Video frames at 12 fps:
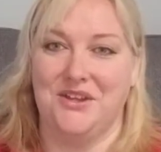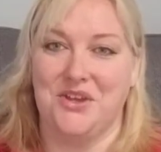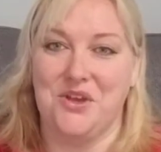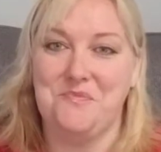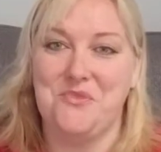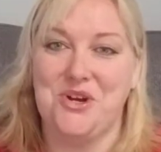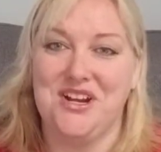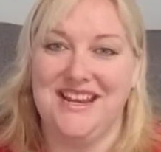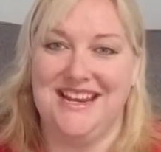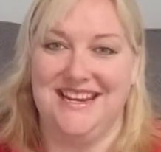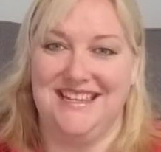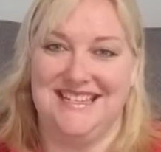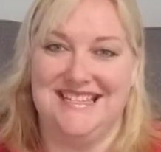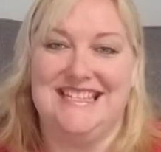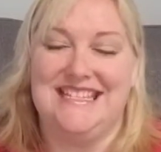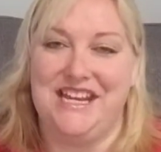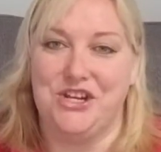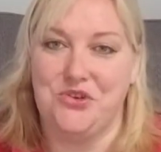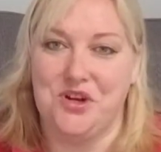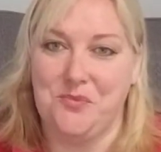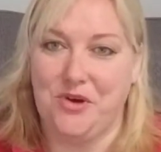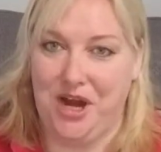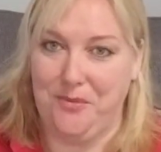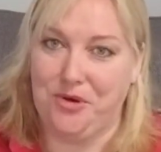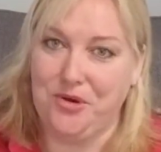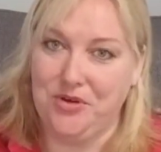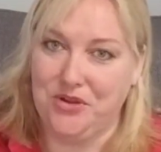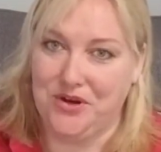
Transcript: Good morning. This is Andrea Proeber with